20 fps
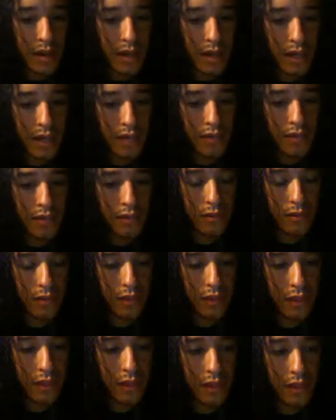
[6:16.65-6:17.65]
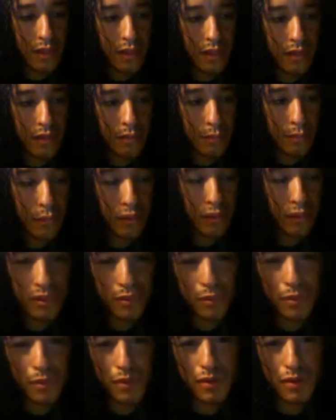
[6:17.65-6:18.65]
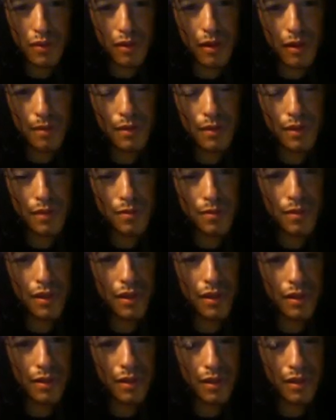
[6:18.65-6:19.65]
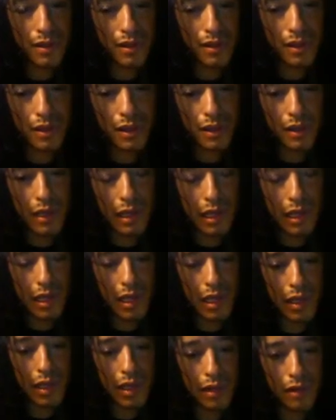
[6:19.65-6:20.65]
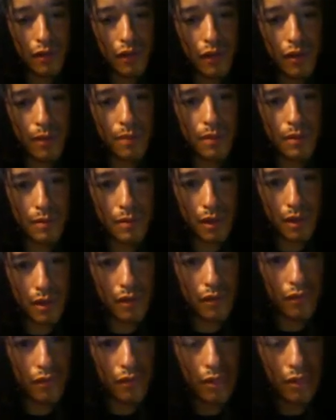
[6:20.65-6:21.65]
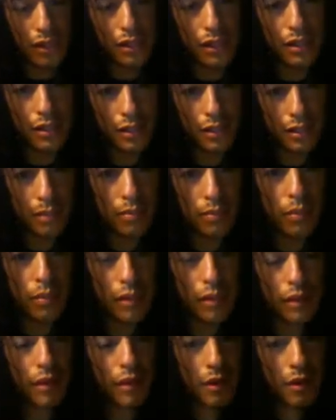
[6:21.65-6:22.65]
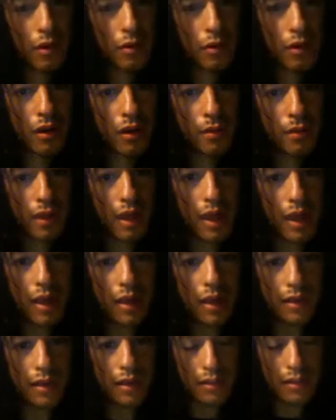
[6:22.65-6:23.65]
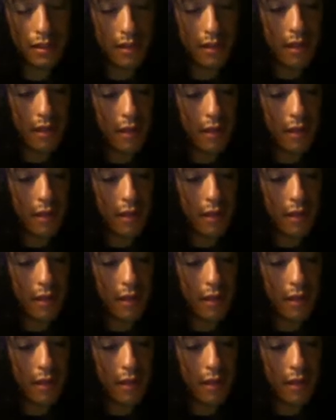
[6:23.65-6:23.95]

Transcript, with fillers: I don't think that Buddhism will be scrapped just because it develops some kind of relationship with quantum mechanics.